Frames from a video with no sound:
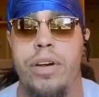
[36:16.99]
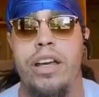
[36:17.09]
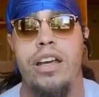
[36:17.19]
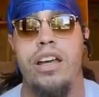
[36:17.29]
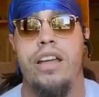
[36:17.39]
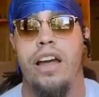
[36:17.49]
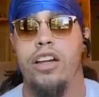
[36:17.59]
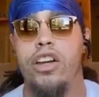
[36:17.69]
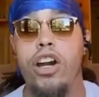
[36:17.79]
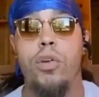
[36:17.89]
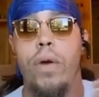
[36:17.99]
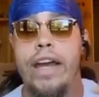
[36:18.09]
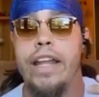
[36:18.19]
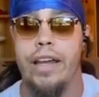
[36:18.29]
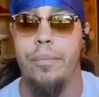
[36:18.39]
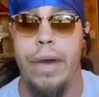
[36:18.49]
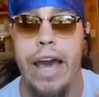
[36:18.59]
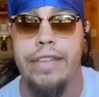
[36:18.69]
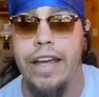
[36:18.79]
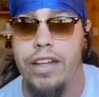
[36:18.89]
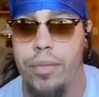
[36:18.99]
But a good way to combat that